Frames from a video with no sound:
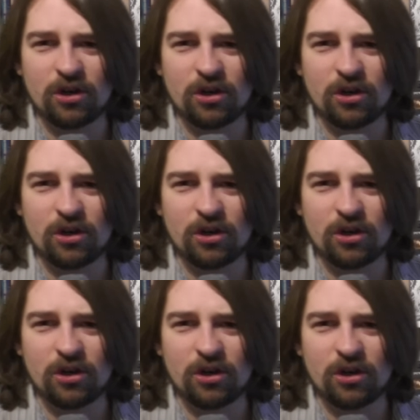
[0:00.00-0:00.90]

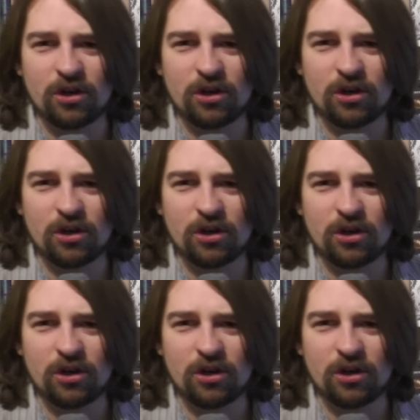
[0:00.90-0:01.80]
Philosophers of
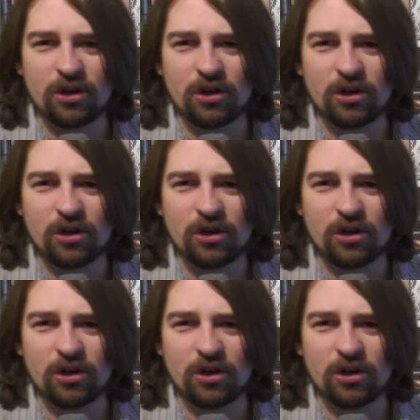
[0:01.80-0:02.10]
sadism.